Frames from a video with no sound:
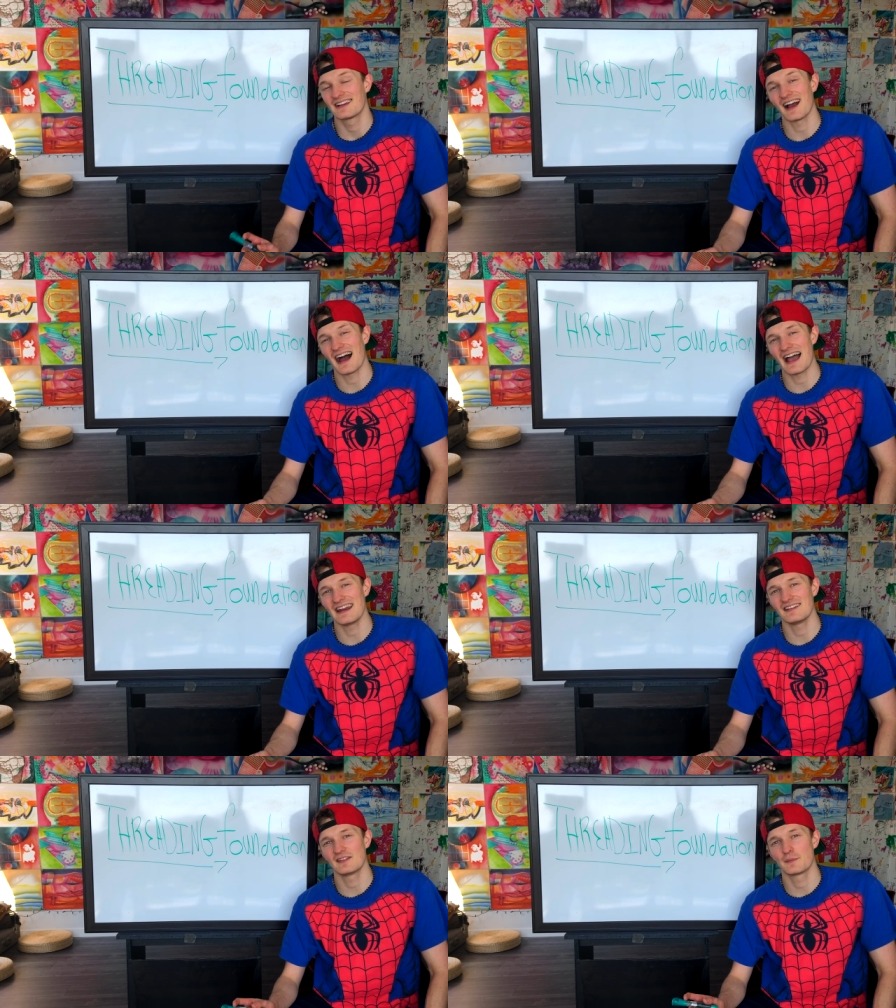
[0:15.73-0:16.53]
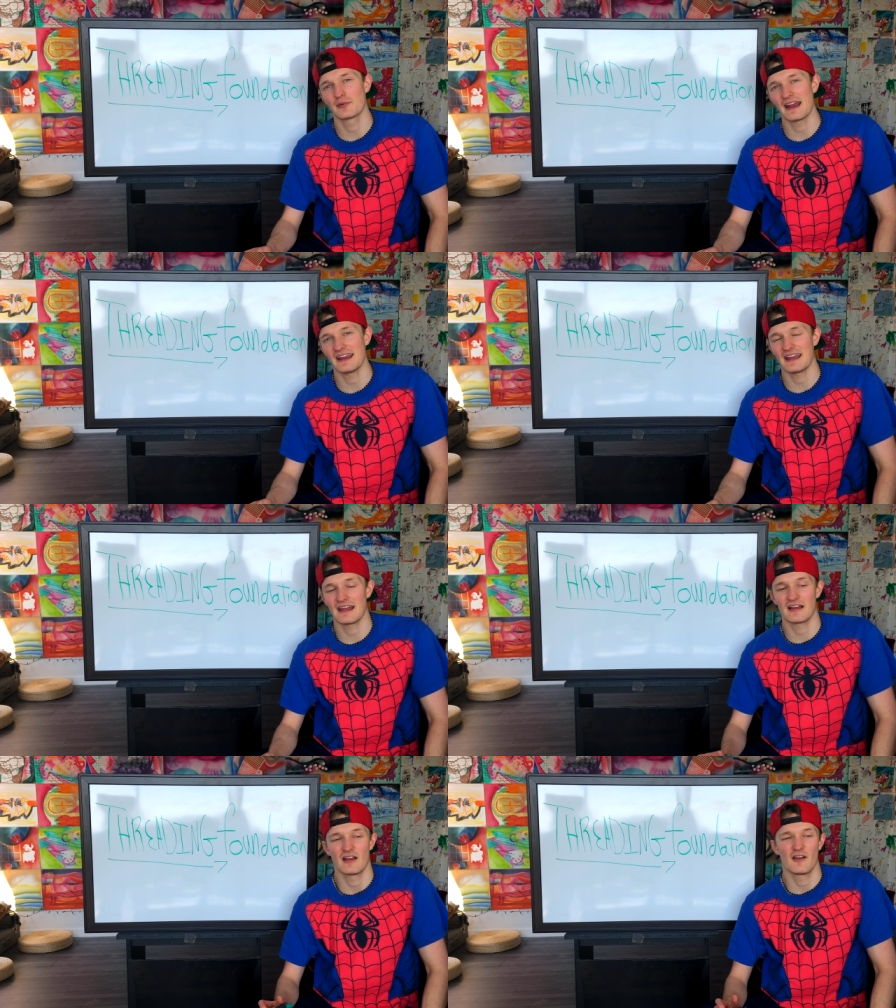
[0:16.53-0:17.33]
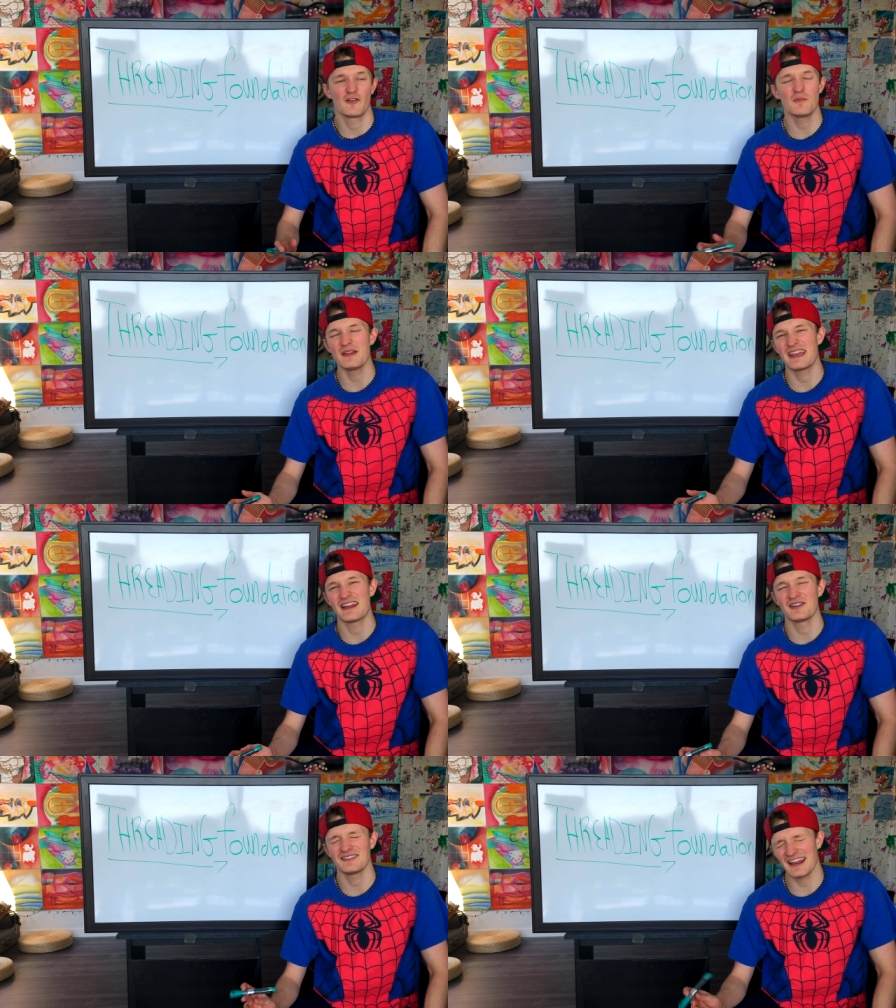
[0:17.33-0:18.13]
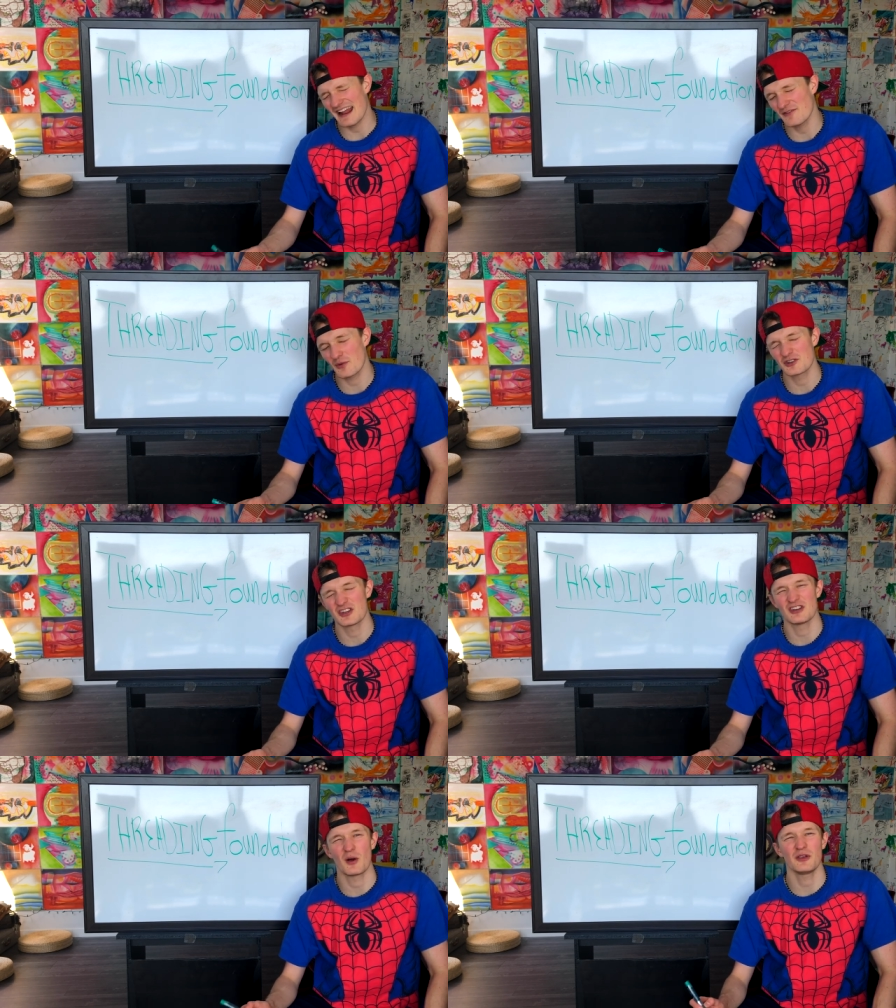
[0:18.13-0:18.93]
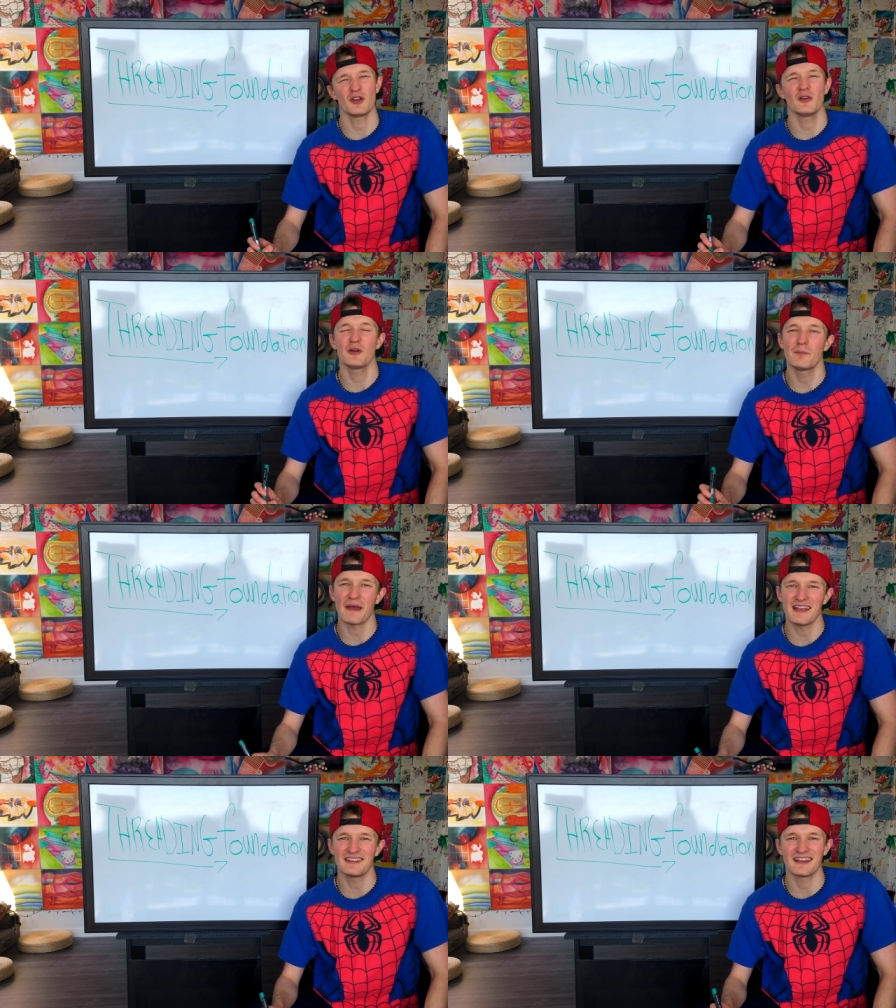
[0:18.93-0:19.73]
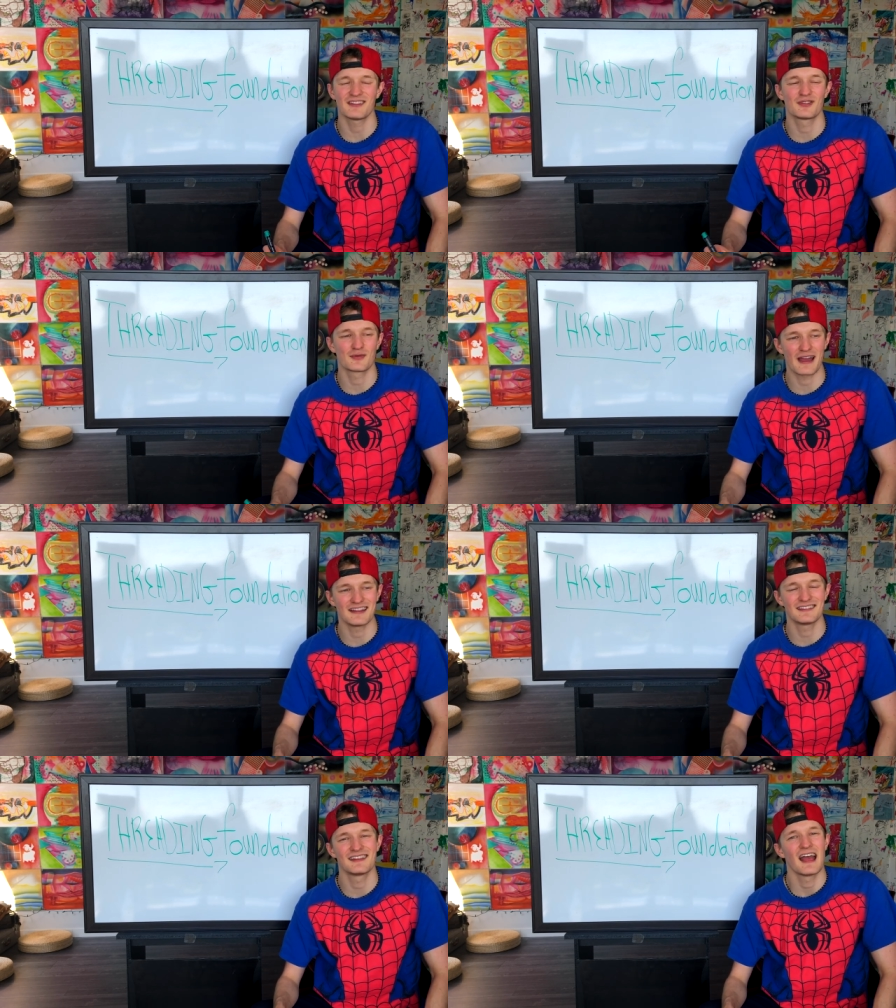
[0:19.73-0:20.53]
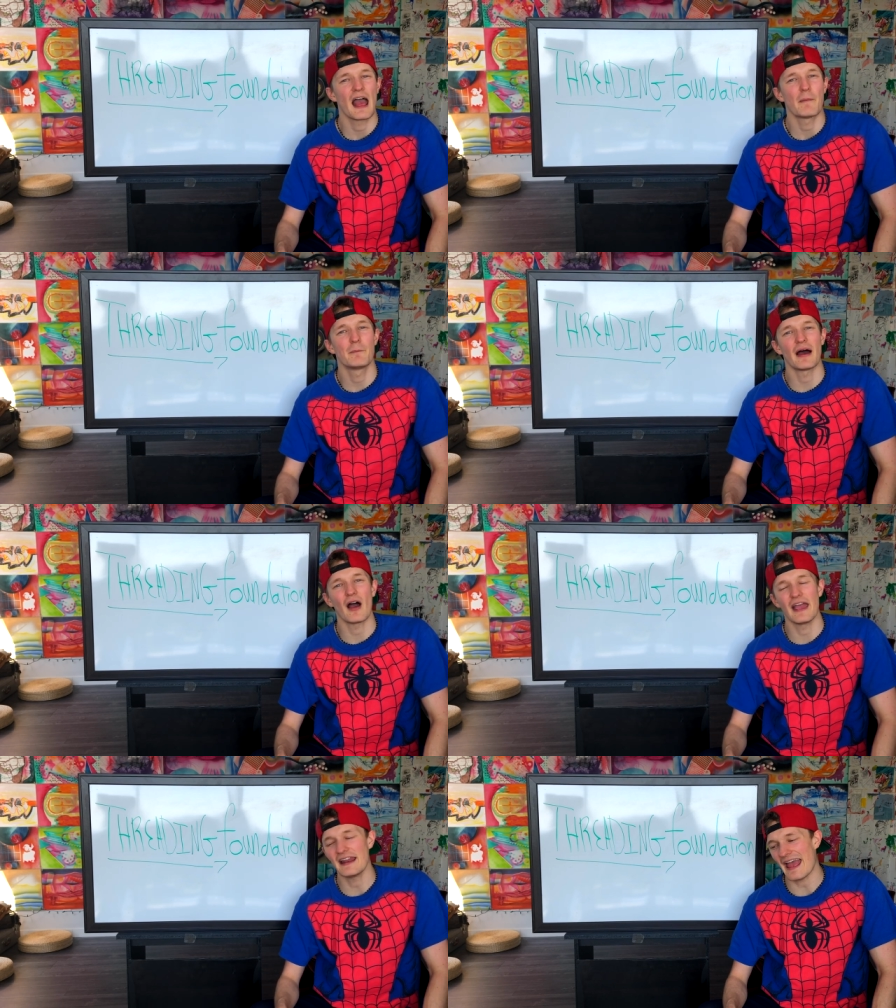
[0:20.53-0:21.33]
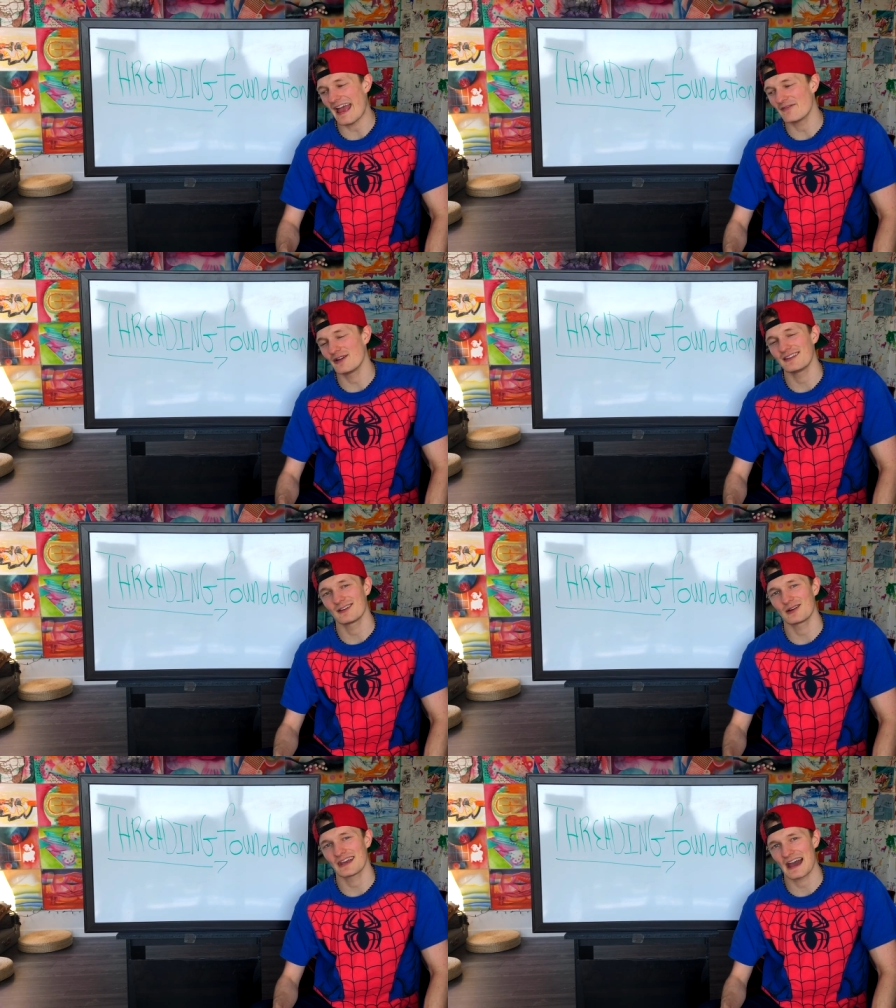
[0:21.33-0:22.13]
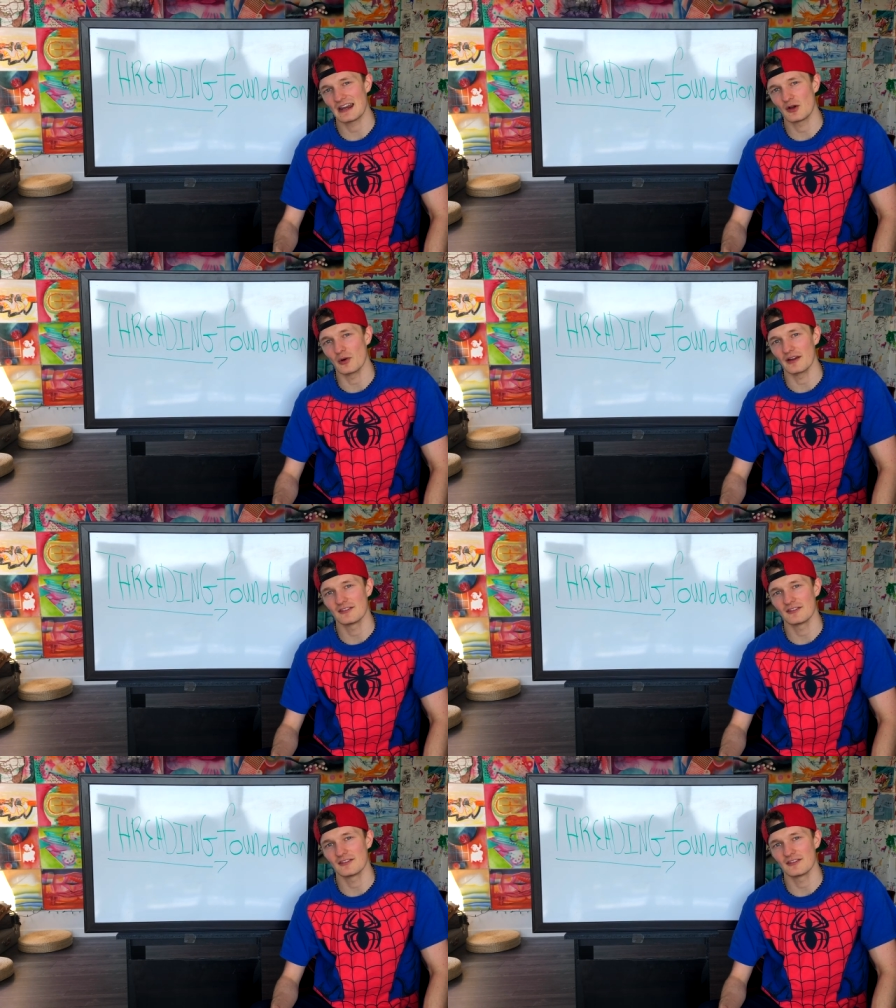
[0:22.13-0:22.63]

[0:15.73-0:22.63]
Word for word: guide to breaking for beginners that everyone should know. You know, your basic threads, but in every single category.